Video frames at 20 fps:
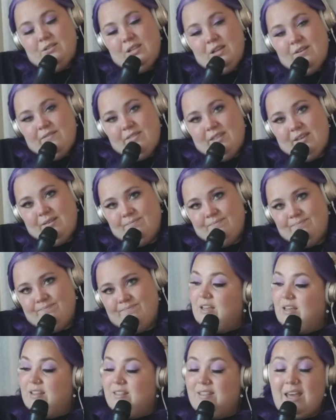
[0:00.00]
love them.
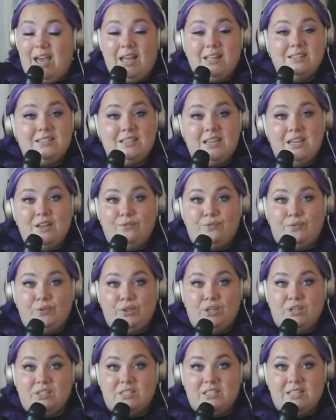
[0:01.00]
That's it
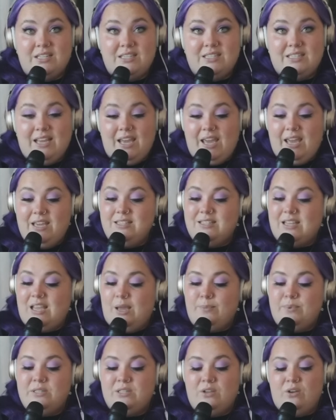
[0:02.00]
for today's
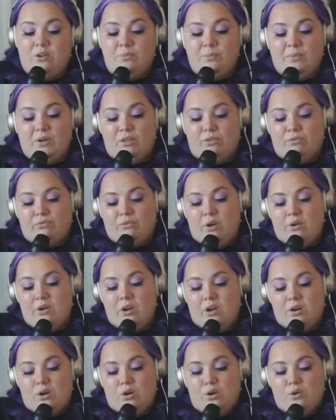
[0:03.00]
episode. I'm going to throw it
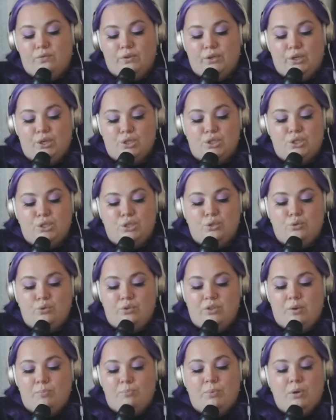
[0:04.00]
on over to
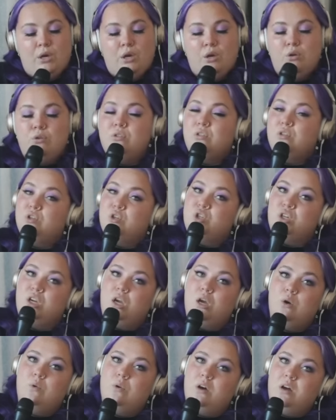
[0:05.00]
the post
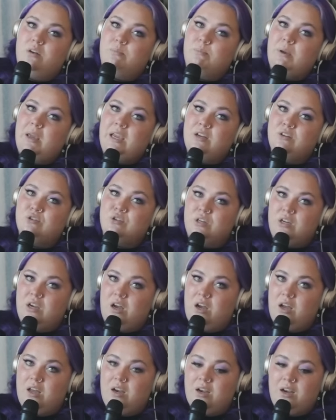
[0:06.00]
show on
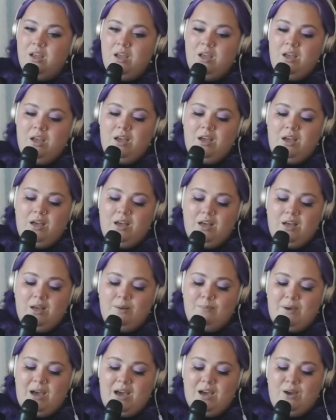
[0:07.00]
Patreon.
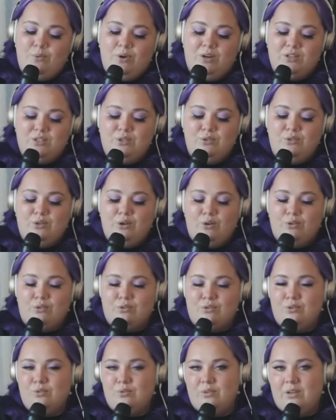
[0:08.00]
I want to go
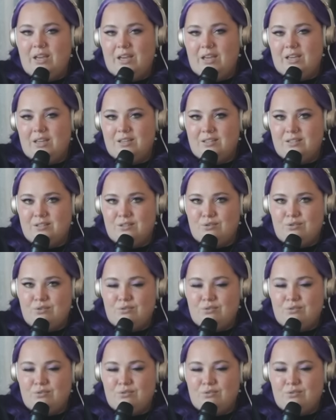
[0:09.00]
through and